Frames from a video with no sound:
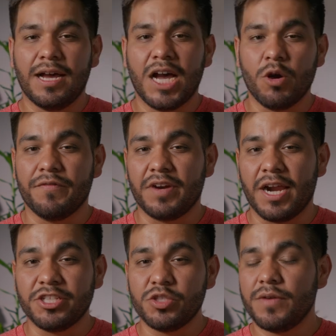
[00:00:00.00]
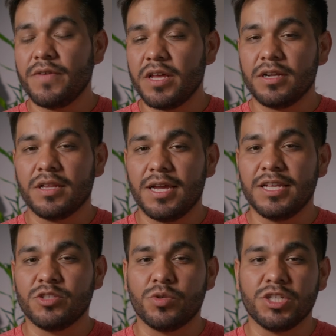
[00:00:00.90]
However, I do have other
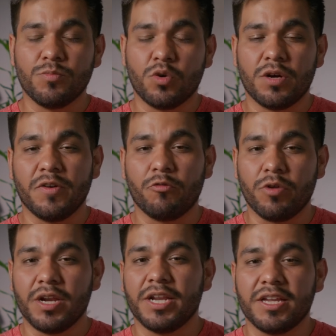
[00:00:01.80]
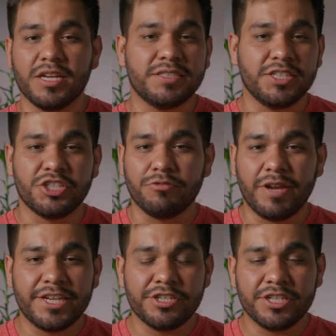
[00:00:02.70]
clients where it's more of a run and gun
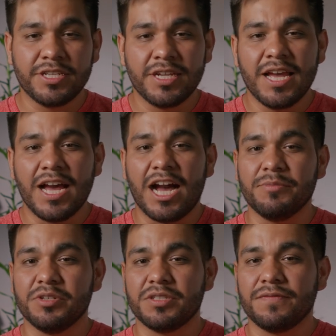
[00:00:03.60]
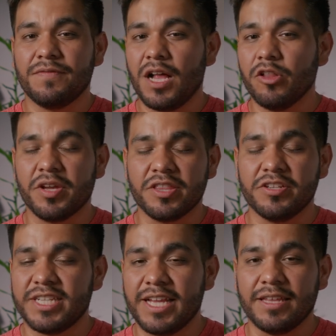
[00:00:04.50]
situation. I'm just following their
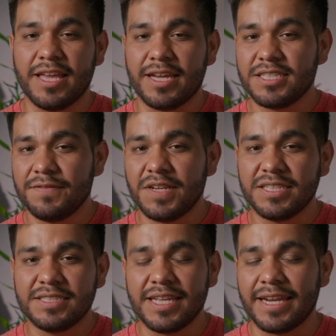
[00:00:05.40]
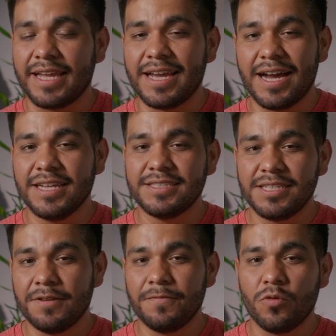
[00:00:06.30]
daily activities, getting
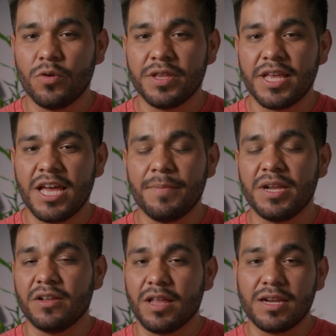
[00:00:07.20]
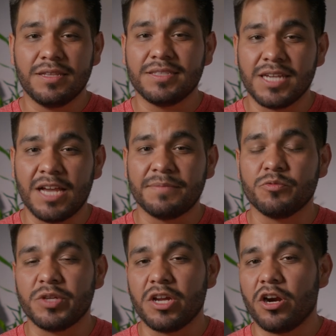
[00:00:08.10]
content for them, and a lot of the times
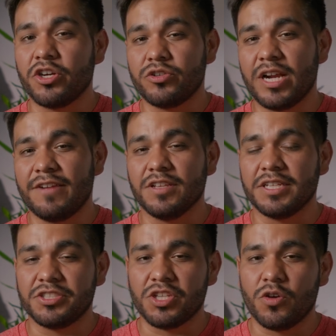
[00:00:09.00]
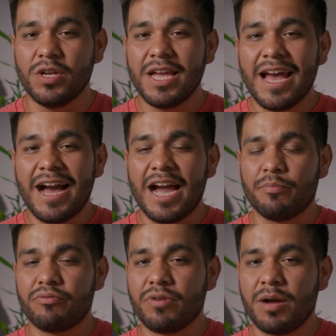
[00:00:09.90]
we are traveling. So I
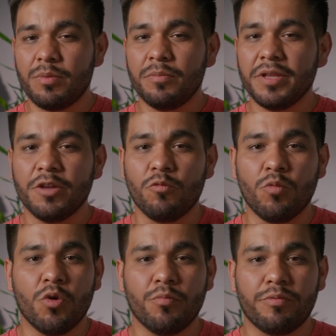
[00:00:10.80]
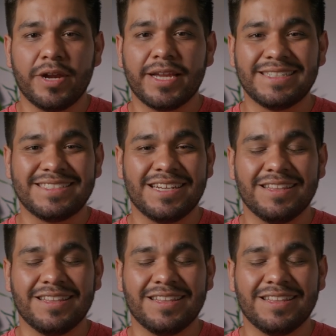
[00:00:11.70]
probably won't bring a set